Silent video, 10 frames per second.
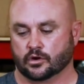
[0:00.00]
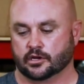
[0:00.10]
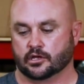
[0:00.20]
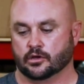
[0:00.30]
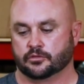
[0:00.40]
we're
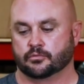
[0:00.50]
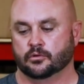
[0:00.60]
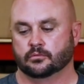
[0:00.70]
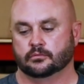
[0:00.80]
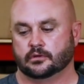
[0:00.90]
going to go
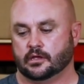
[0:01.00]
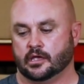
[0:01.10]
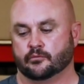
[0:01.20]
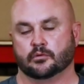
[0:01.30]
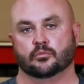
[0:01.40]
through
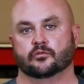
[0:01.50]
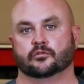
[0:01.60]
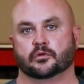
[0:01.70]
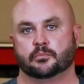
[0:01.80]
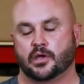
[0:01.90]
and remove
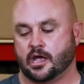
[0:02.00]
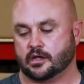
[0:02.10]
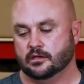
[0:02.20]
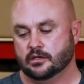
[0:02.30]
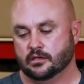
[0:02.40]
and
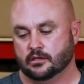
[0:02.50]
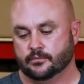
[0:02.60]
repack